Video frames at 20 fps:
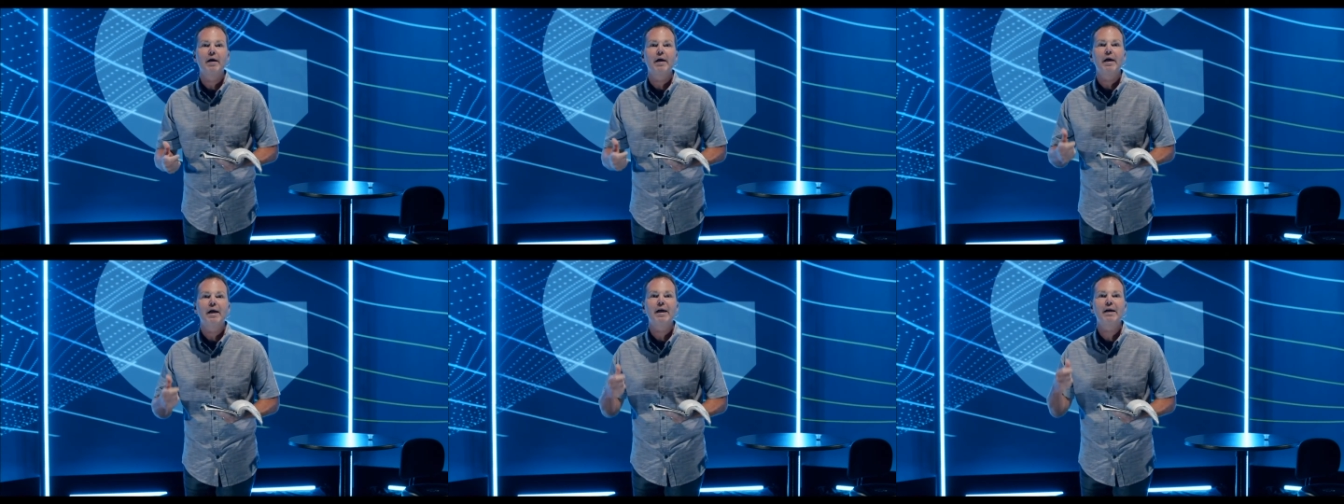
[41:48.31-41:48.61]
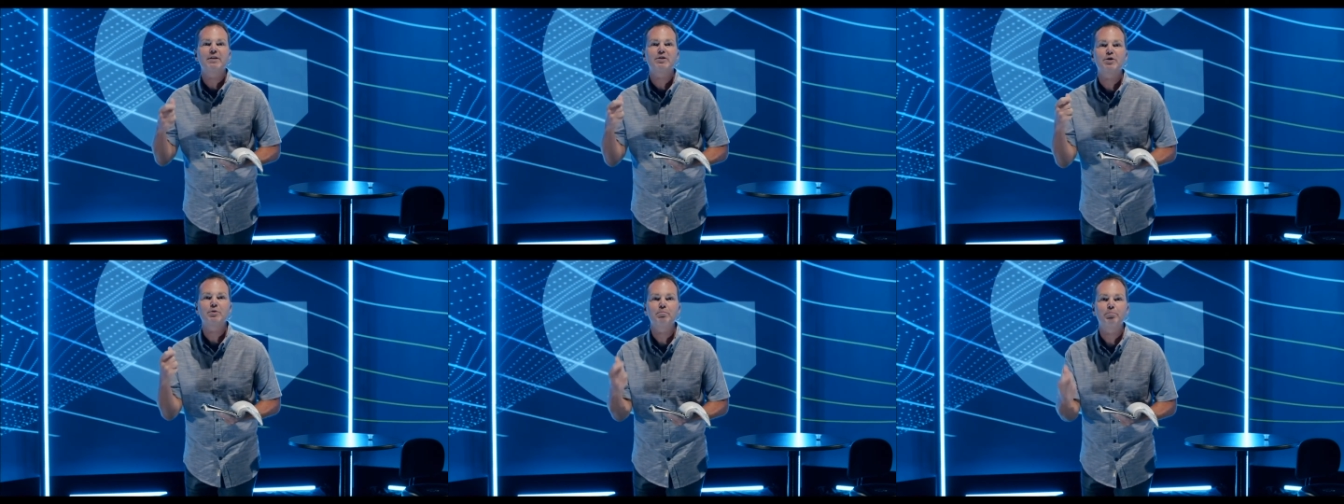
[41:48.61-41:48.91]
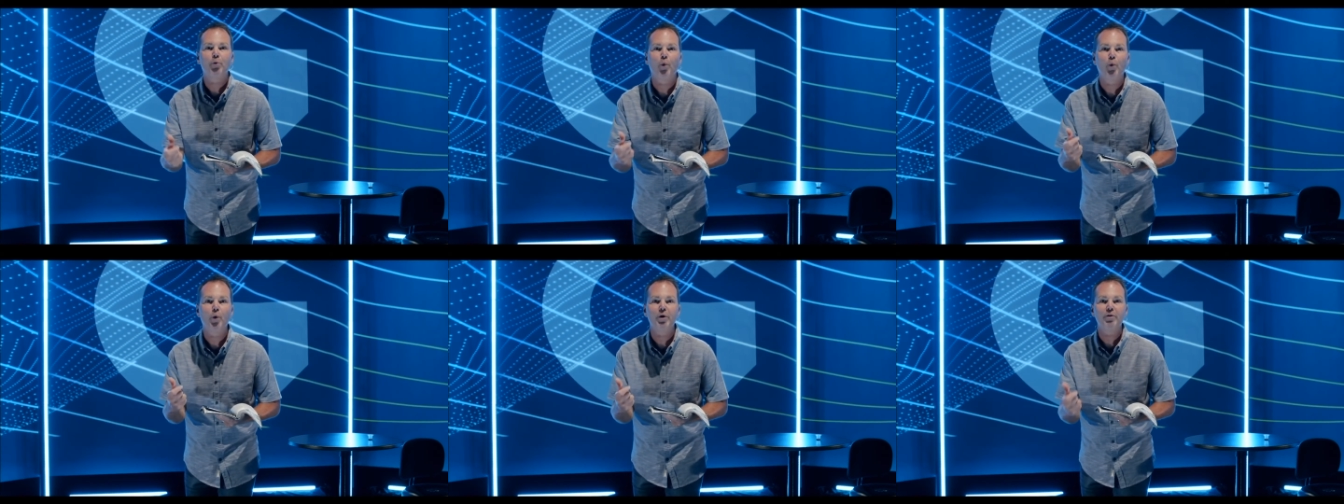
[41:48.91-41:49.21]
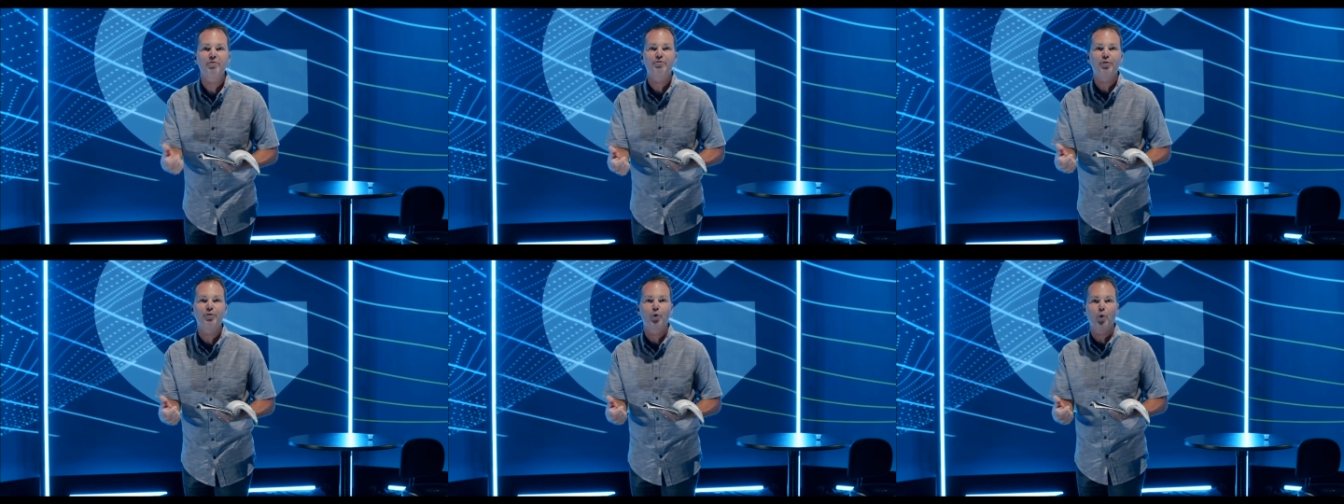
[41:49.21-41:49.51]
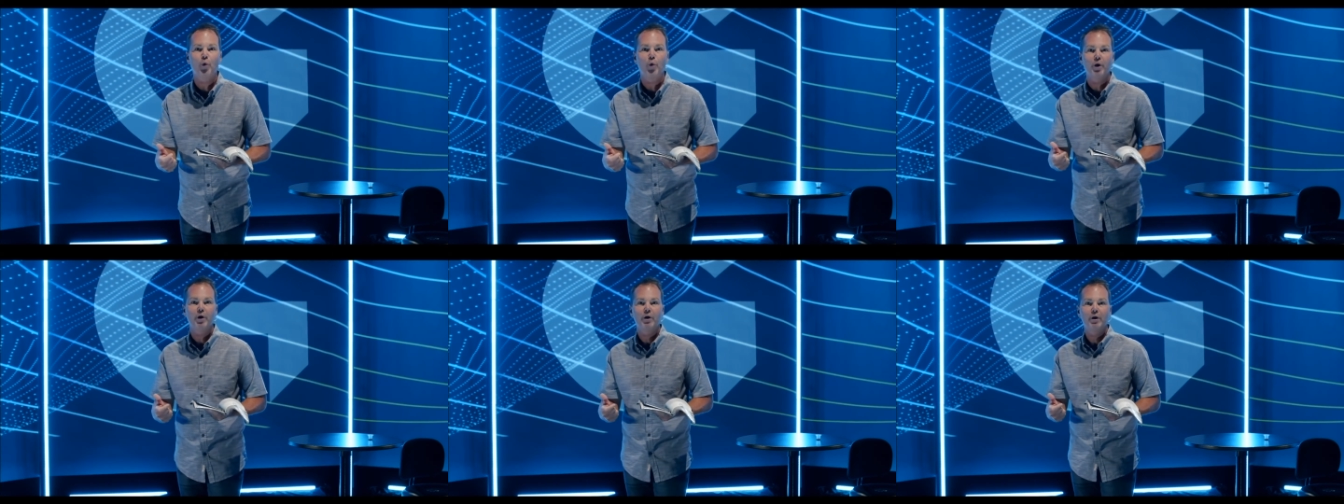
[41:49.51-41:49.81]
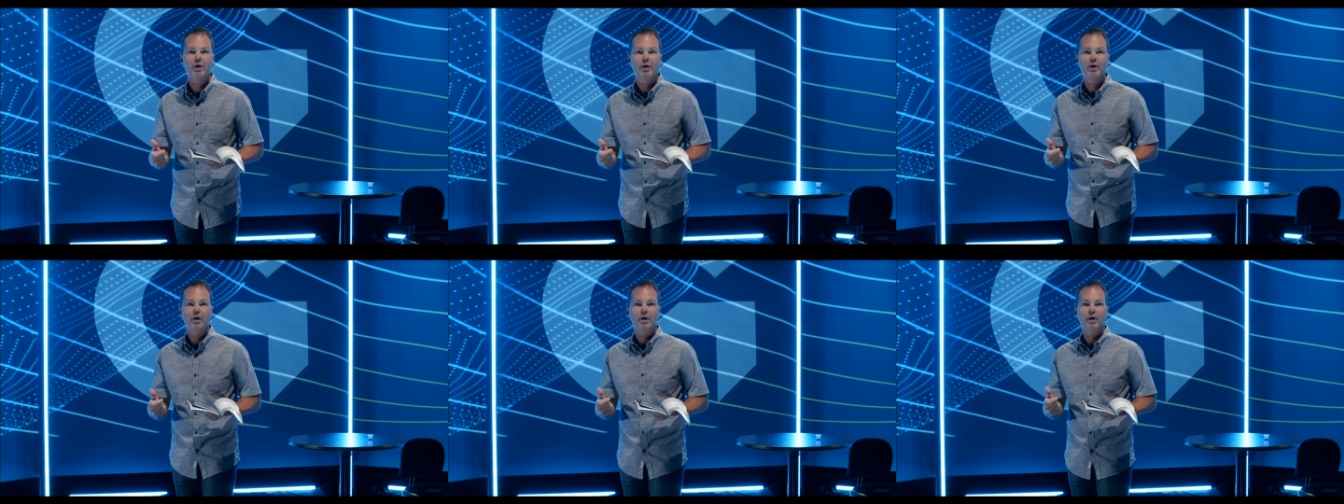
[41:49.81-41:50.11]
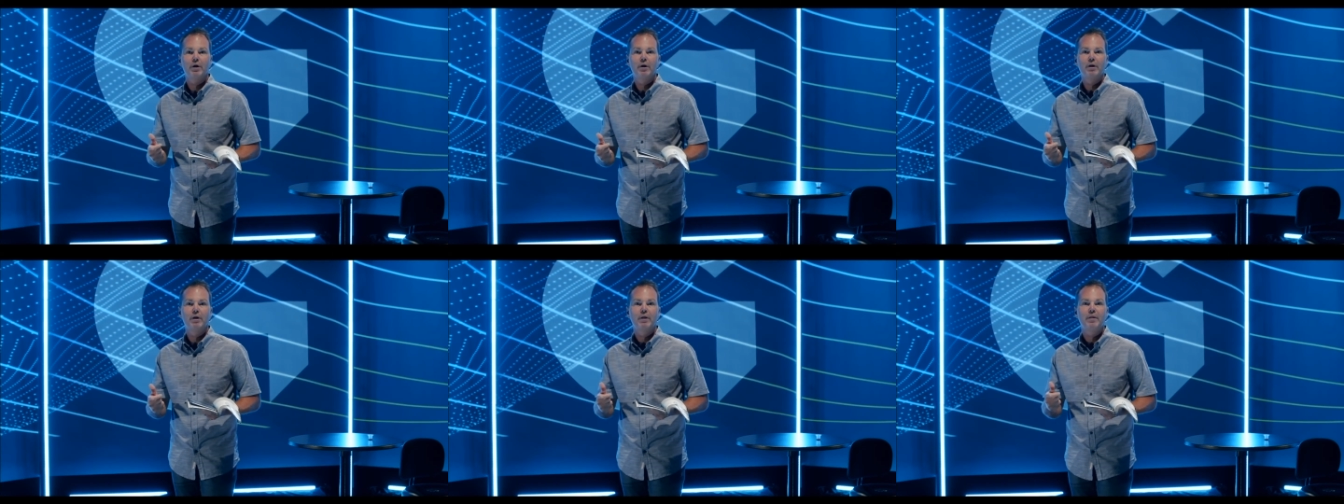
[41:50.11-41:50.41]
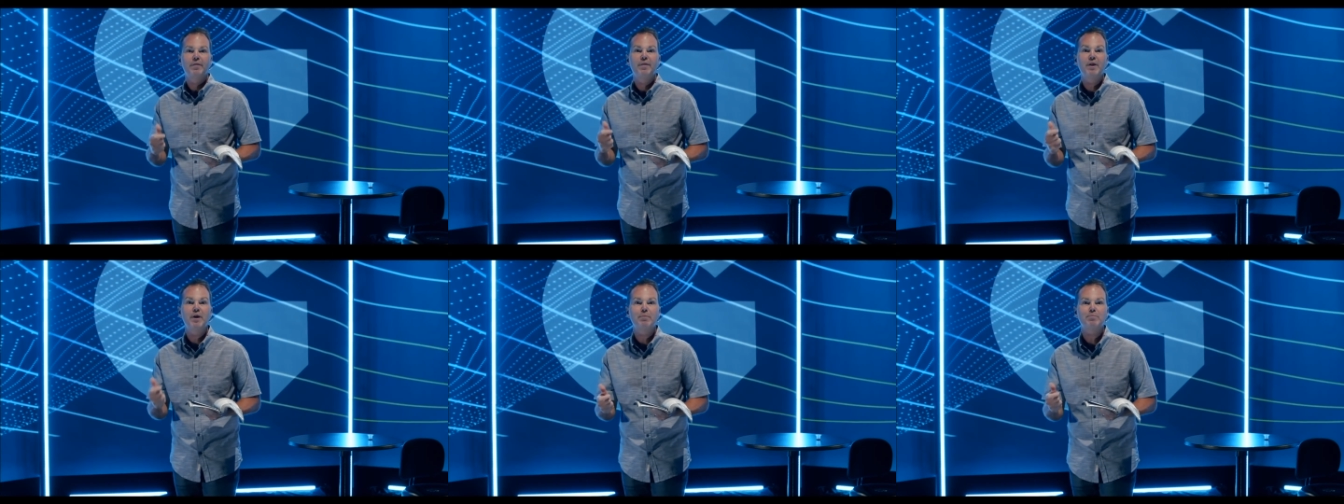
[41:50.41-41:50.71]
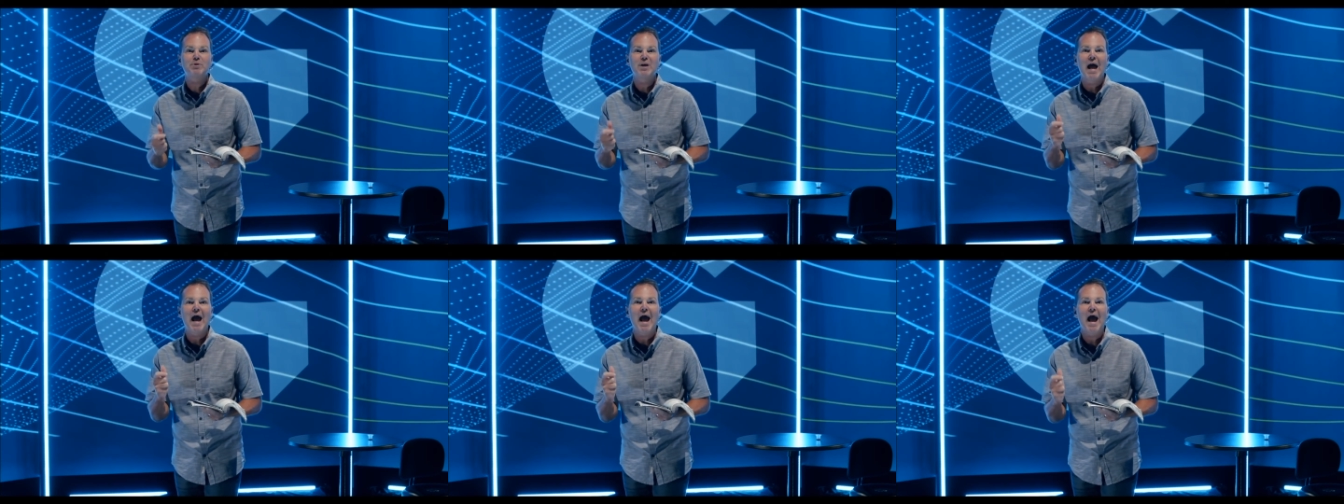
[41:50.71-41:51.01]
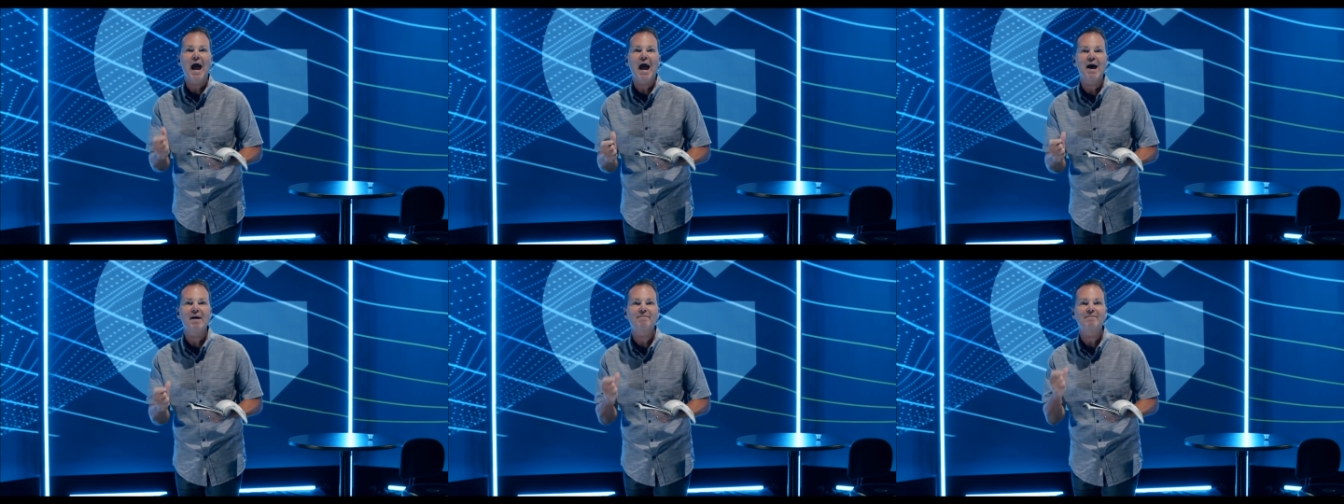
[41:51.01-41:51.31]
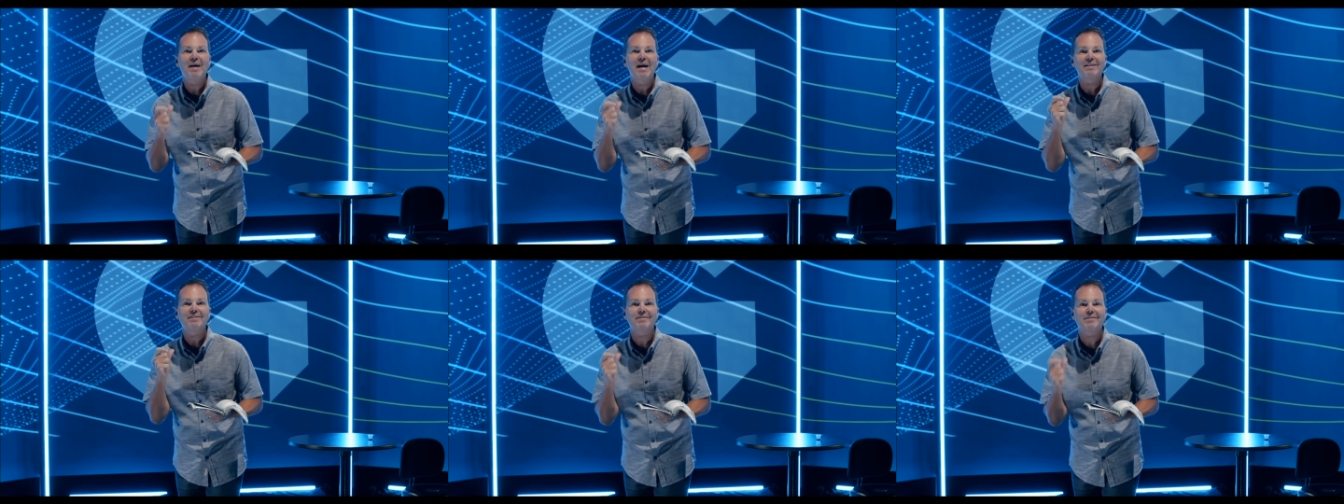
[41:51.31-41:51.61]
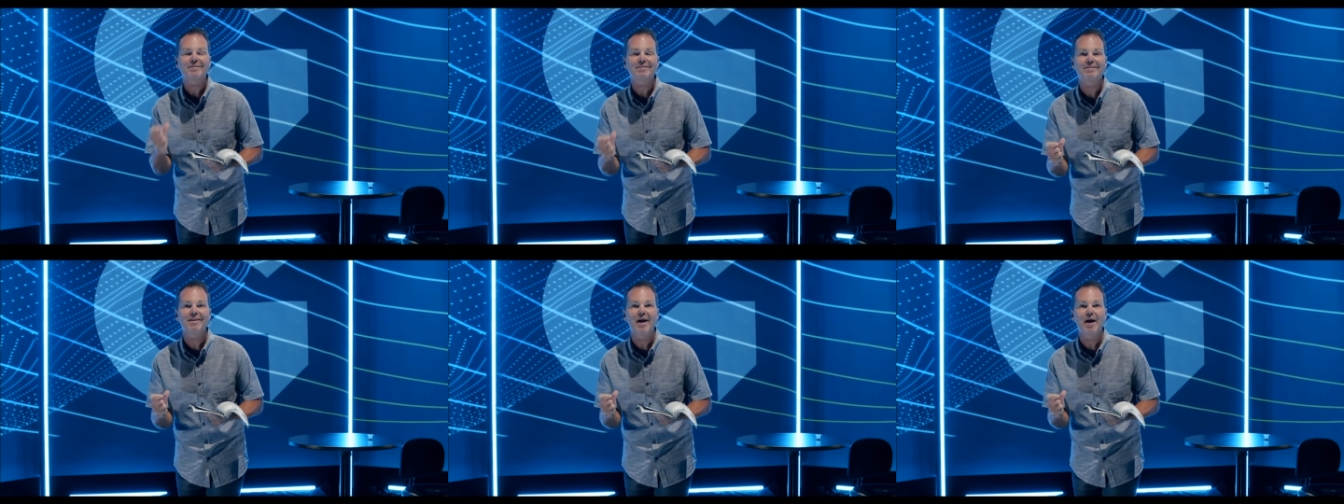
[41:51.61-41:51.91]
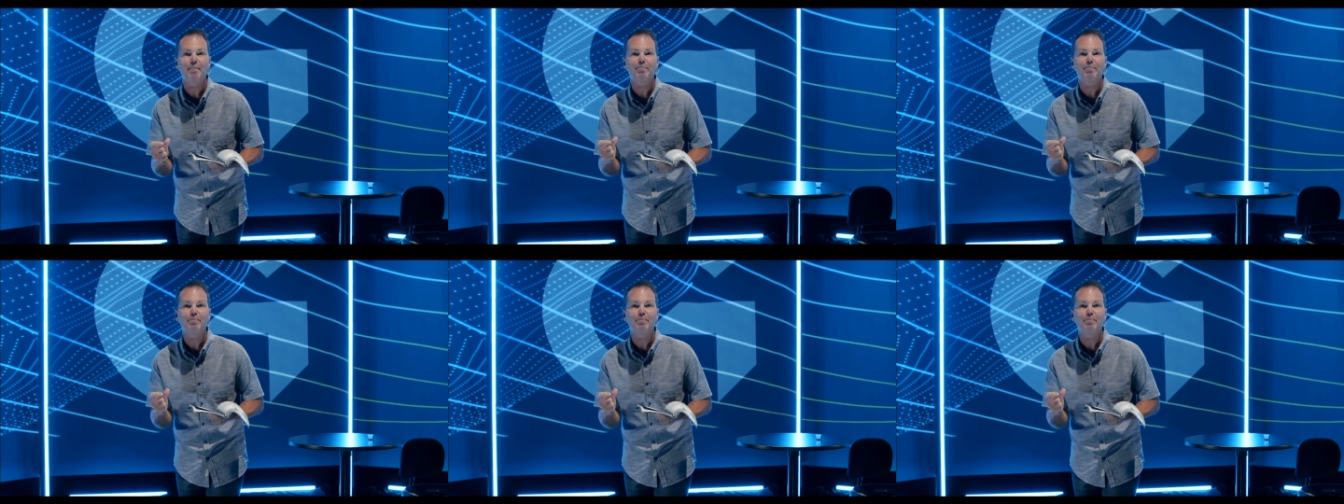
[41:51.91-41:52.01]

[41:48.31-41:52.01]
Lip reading: it's important for them to have that step.